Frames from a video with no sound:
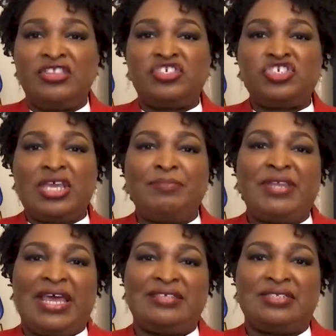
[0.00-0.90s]
the shape
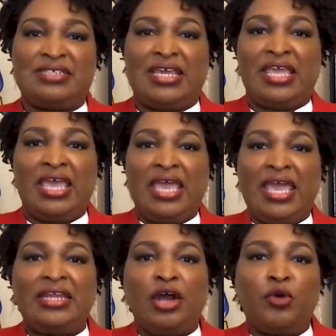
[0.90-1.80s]
it has to take,
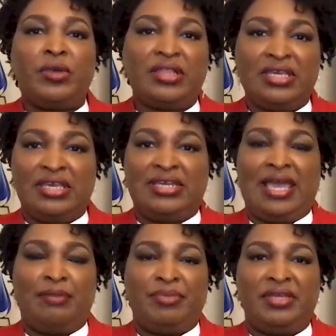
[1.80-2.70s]
and how quickly it can
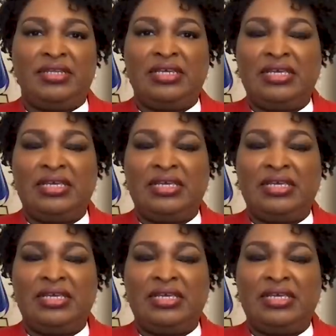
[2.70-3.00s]
happen.